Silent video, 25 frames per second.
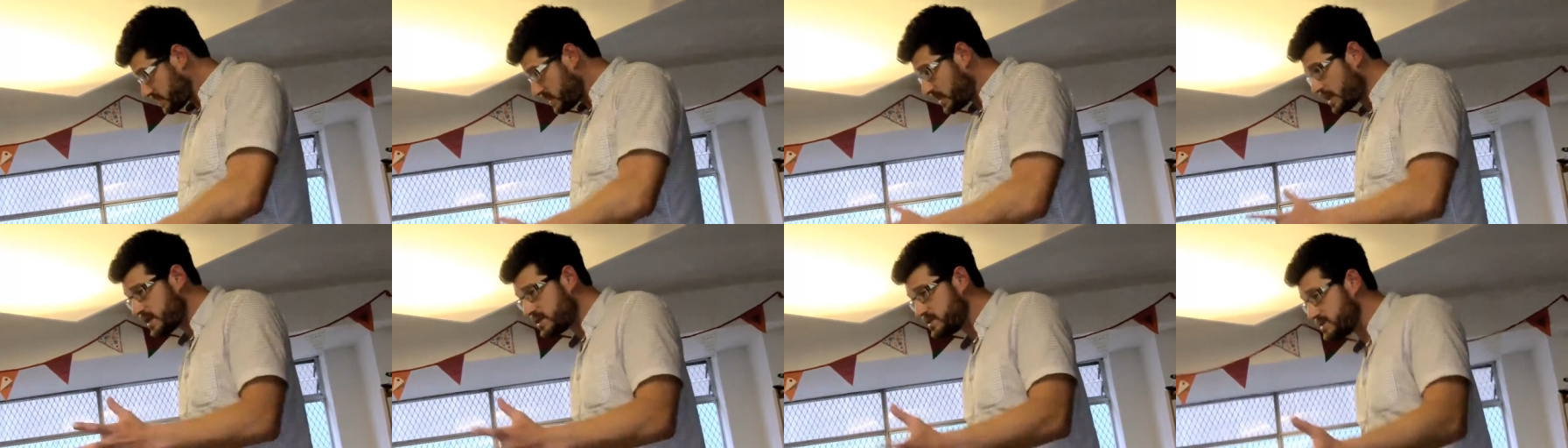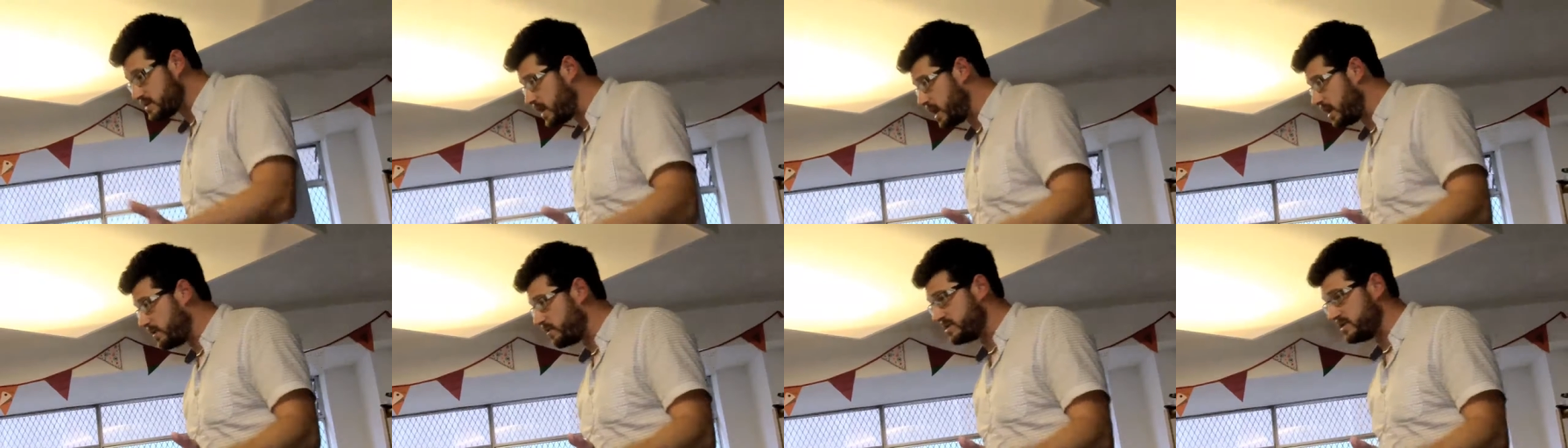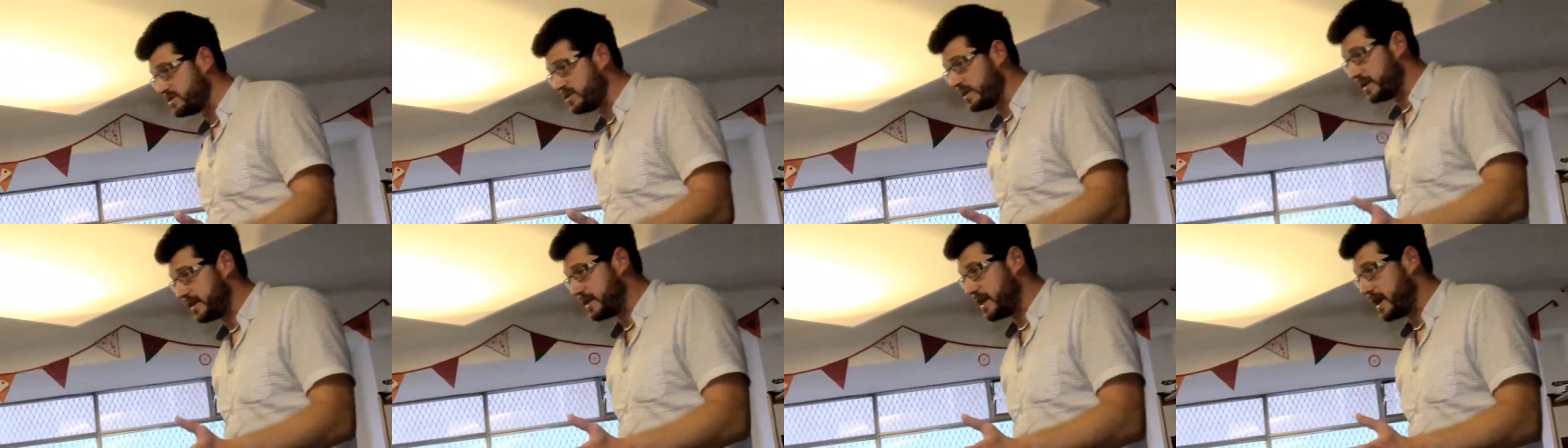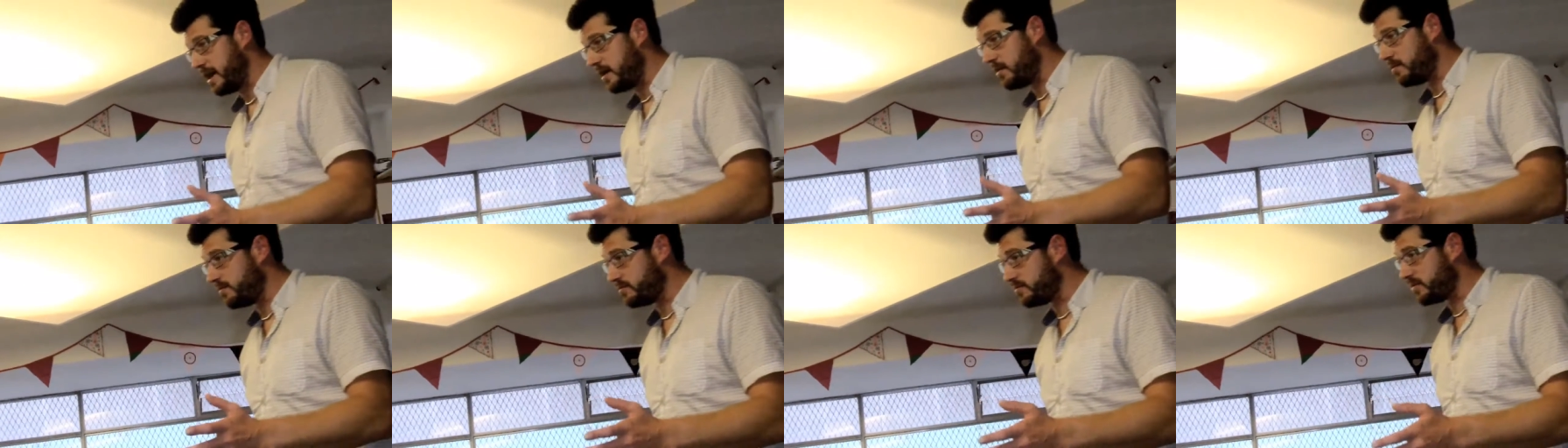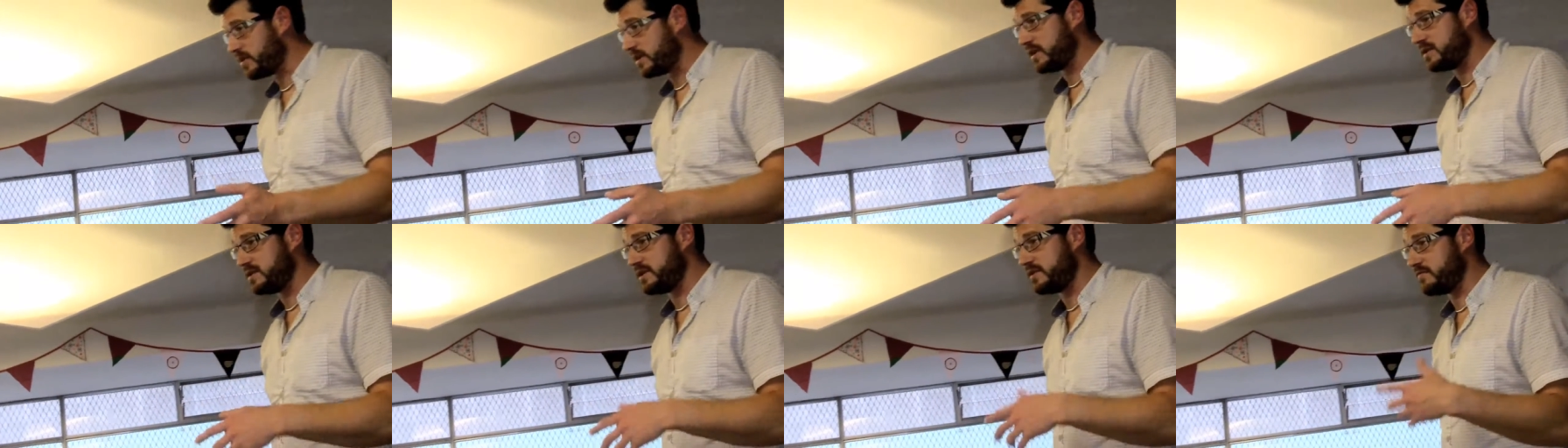So like we're doing now,
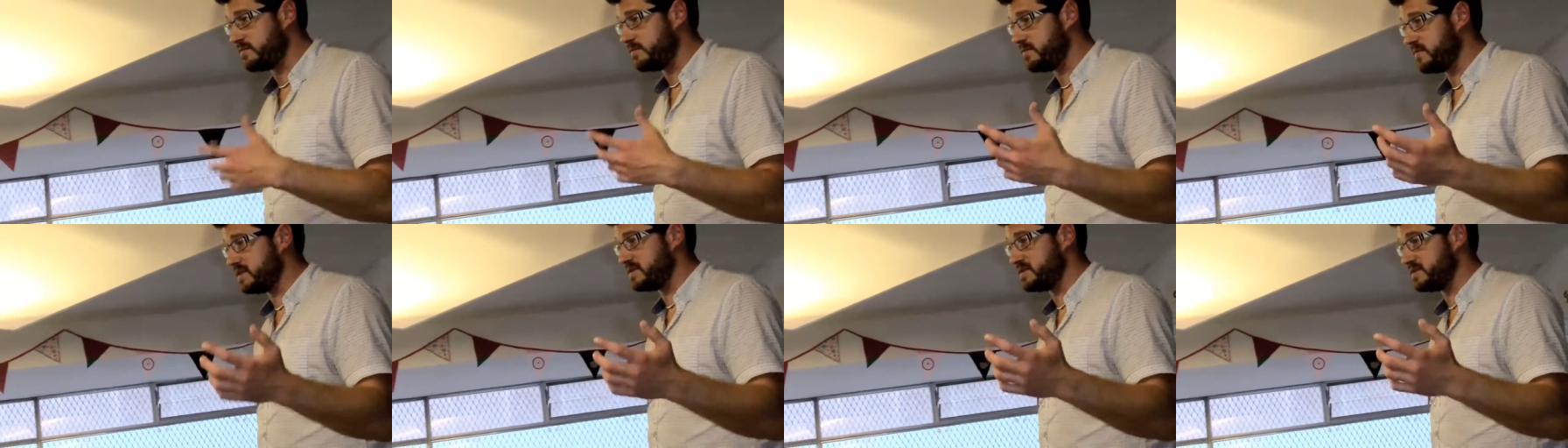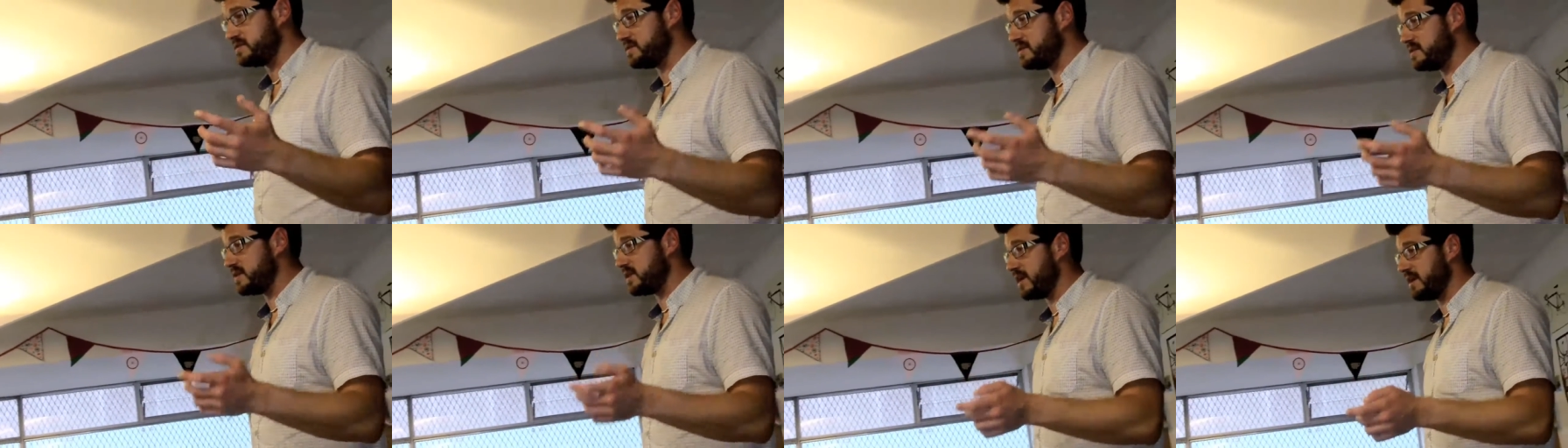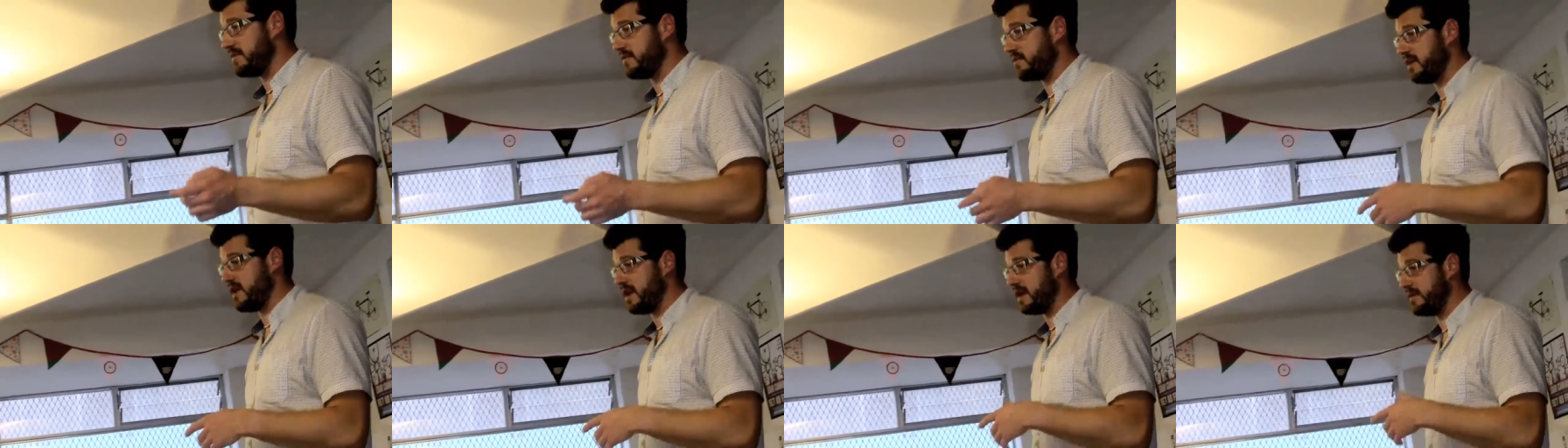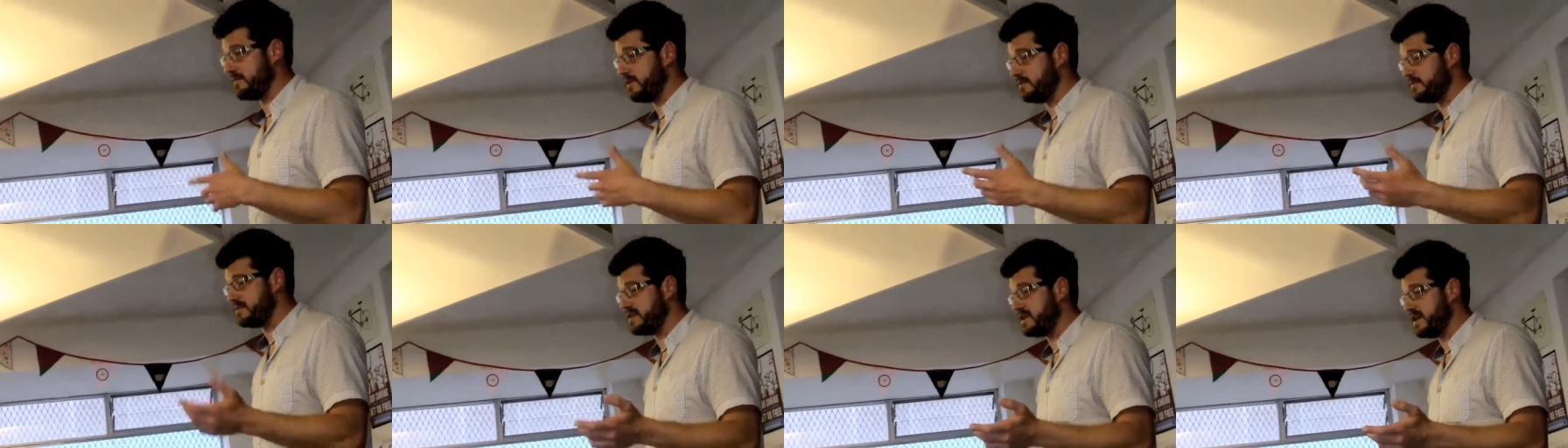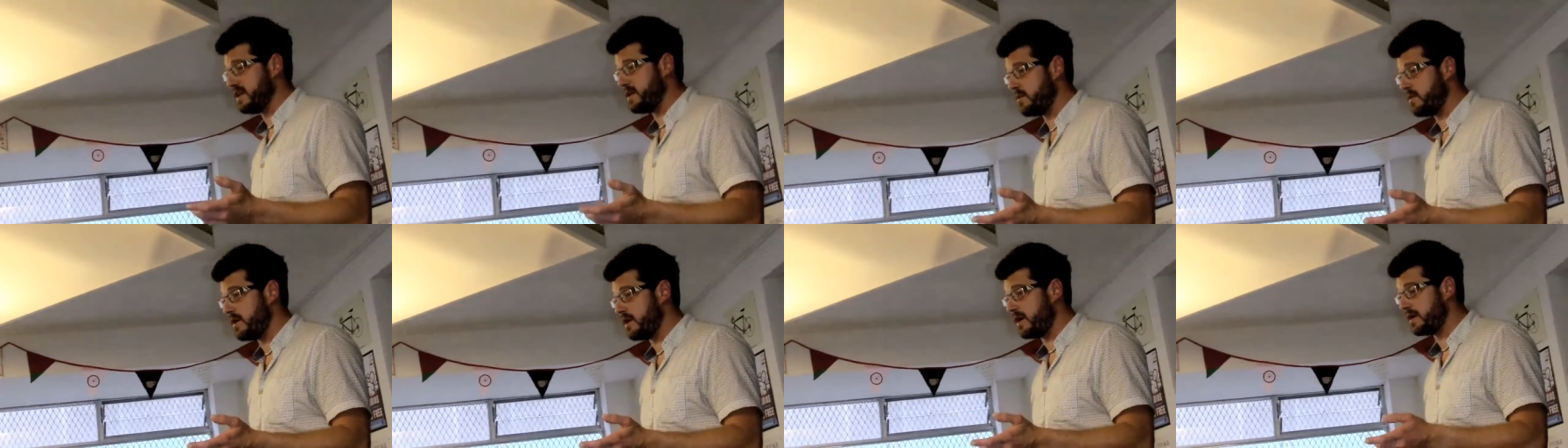bringing different businesses together, allowing them to
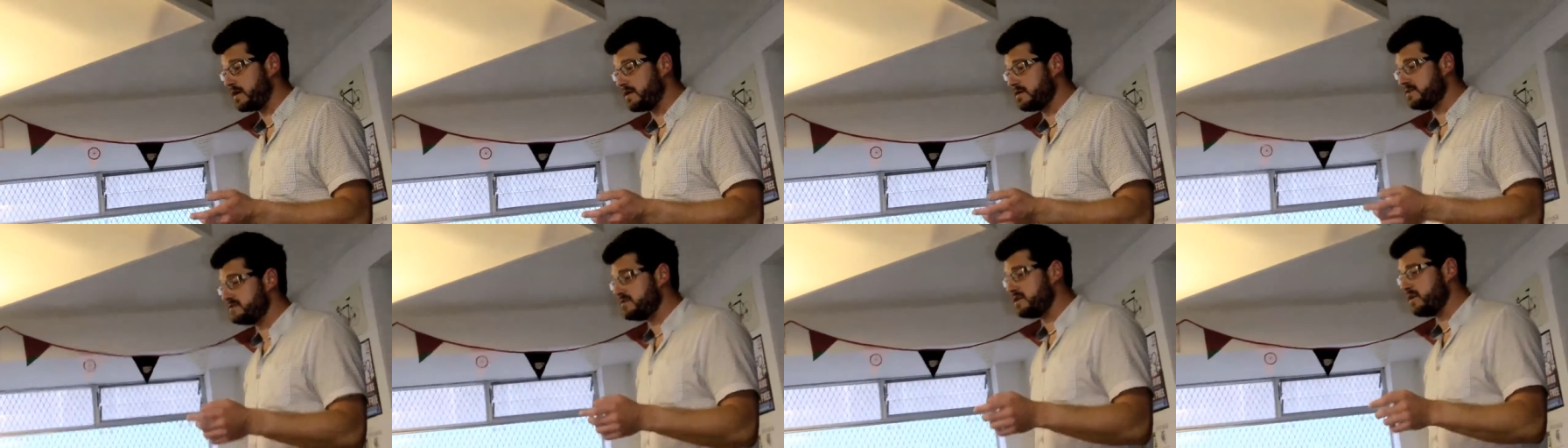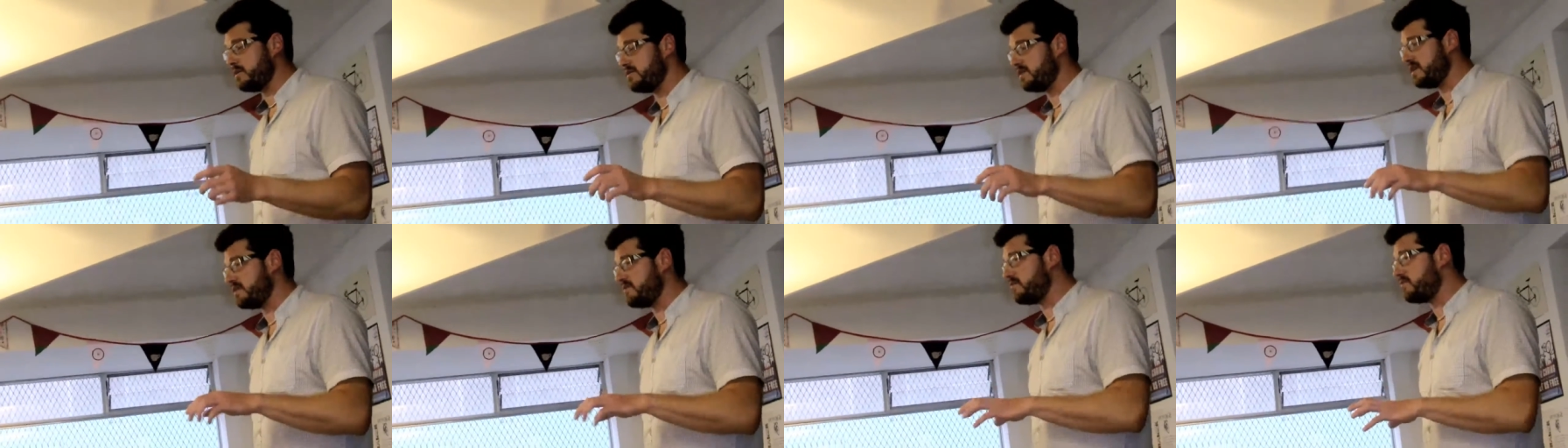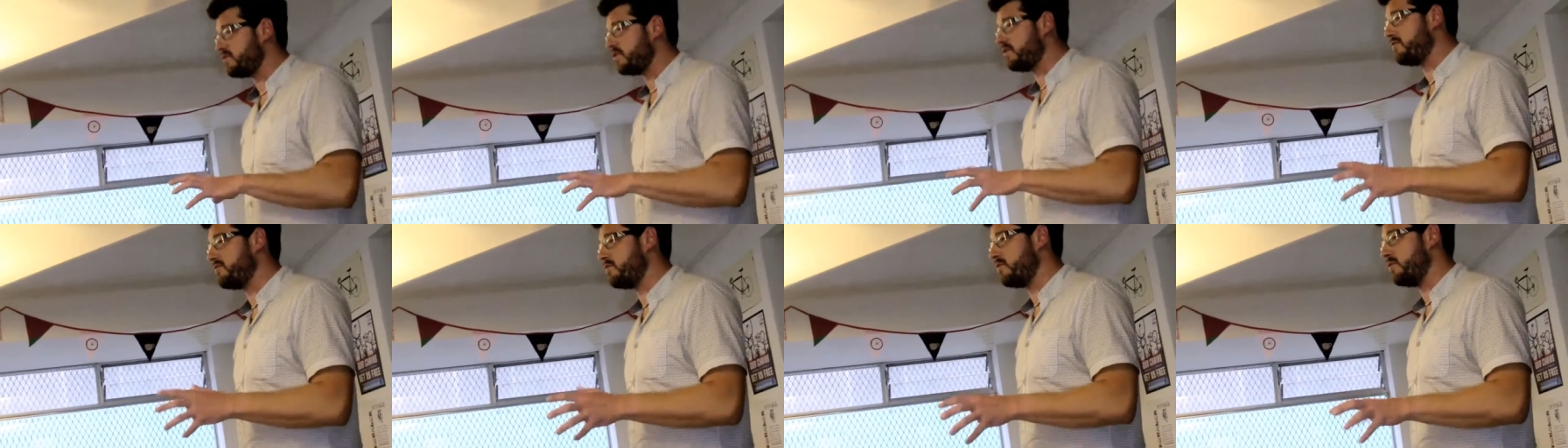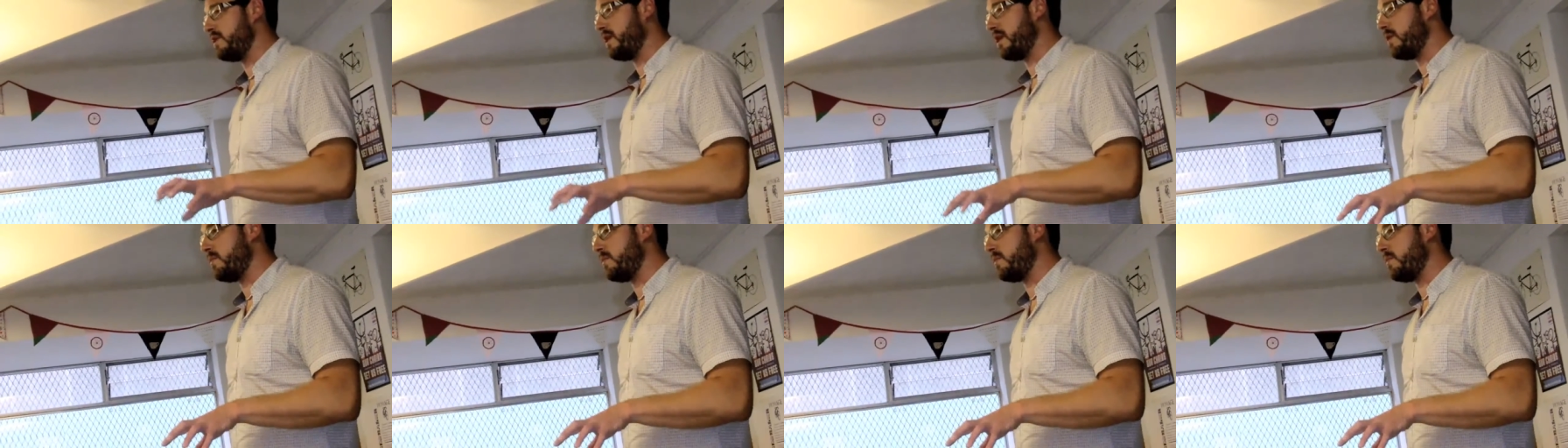network. So we've done 3 or 4